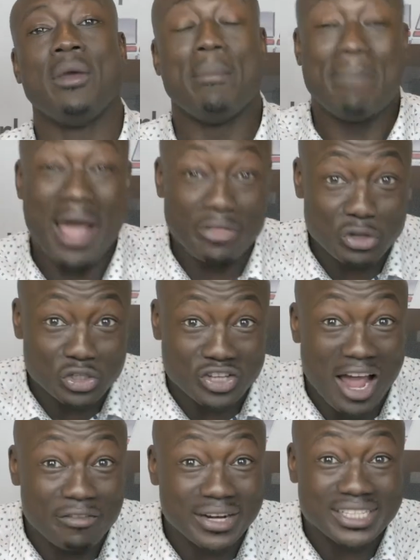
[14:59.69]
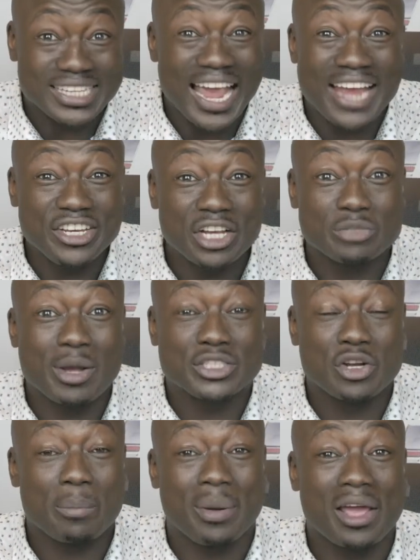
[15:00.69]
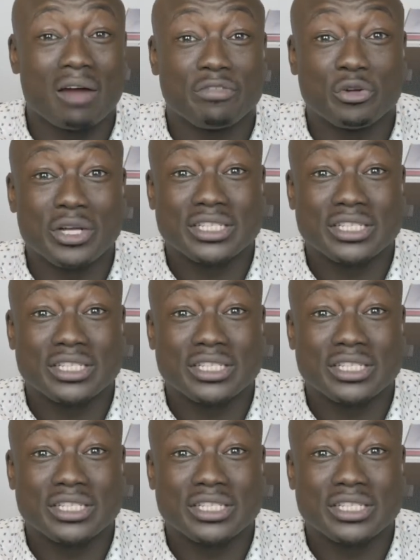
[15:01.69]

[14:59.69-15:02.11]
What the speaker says: Matthew Stafford in 10 years went to the playoff 3